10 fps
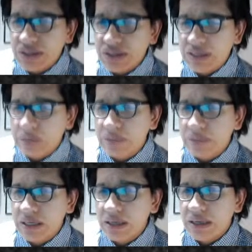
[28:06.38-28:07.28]
a
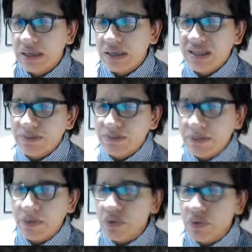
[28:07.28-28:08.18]
company the
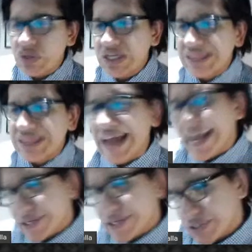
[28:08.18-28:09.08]
people would say
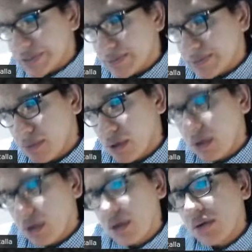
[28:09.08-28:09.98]
neither,
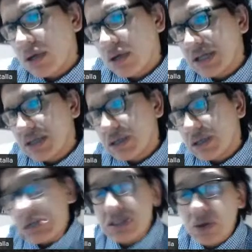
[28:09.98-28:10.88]
and uh,
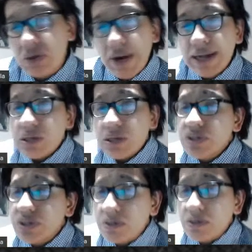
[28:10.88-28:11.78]
it's correct
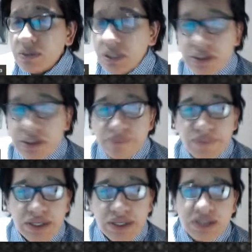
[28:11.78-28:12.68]
also, you know.
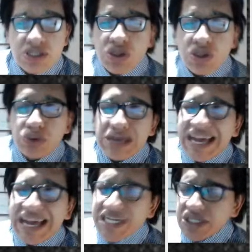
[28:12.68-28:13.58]
So
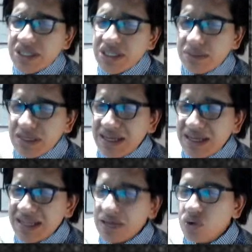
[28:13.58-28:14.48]
neither,
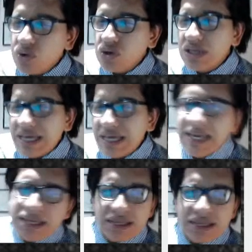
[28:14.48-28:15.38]
meaning ninguno
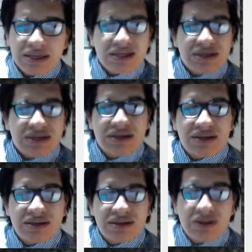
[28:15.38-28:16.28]
de,
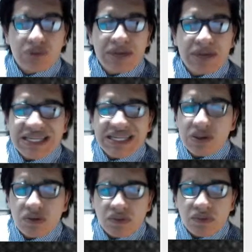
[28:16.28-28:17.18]
uh, ningún
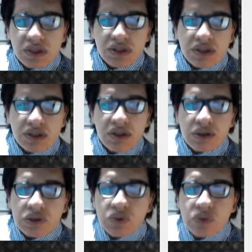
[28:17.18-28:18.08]
partido, uh,
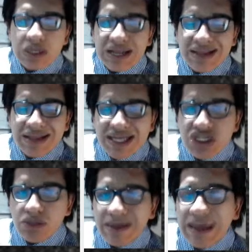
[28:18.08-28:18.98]
could win an
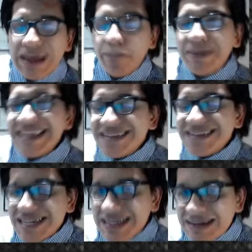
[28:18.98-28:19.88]
election by
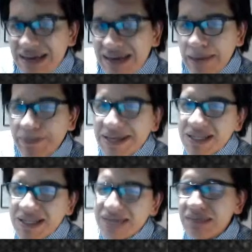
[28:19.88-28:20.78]
appealing.
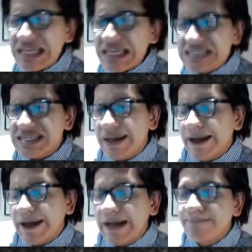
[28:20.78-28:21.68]
Appealing means
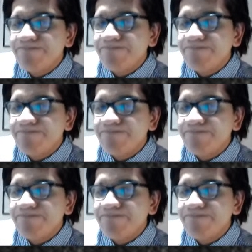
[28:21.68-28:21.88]
uh,